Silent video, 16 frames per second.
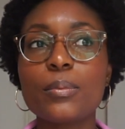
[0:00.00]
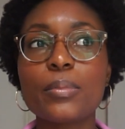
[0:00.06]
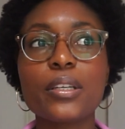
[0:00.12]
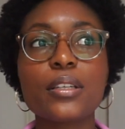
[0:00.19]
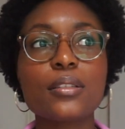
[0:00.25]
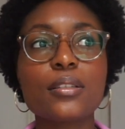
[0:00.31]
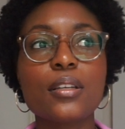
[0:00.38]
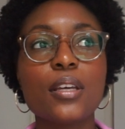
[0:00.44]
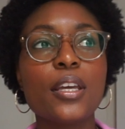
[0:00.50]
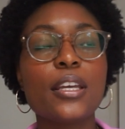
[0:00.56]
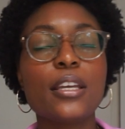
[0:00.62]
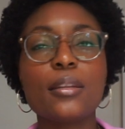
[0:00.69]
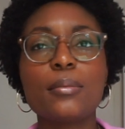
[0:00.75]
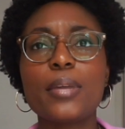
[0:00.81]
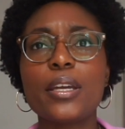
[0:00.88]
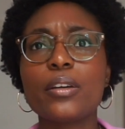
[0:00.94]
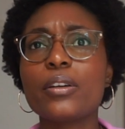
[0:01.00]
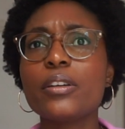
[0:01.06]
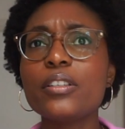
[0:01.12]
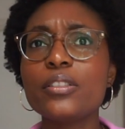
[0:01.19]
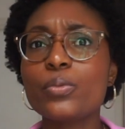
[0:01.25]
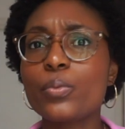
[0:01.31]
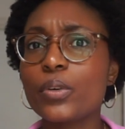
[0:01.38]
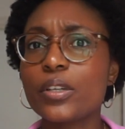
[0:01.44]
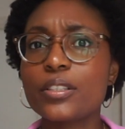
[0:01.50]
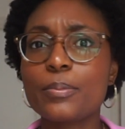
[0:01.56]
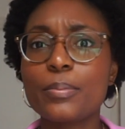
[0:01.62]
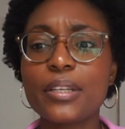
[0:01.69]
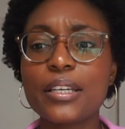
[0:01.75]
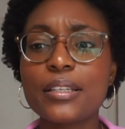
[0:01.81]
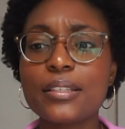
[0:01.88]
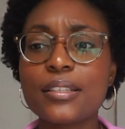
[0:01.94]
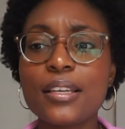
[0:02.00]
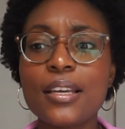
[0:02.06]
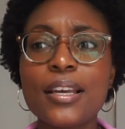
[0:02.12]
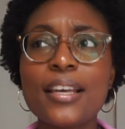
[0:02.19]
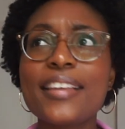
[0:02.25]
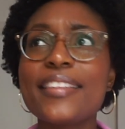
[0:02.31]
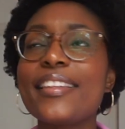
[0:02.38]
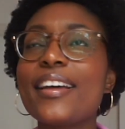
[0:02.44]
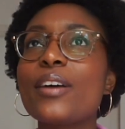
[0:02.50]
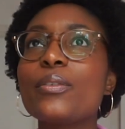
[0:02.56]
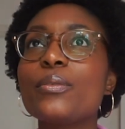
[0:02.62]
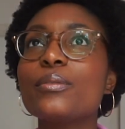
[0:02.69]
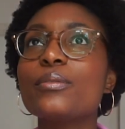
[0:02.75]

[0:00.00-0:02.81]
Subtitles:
Because in my current workplace, that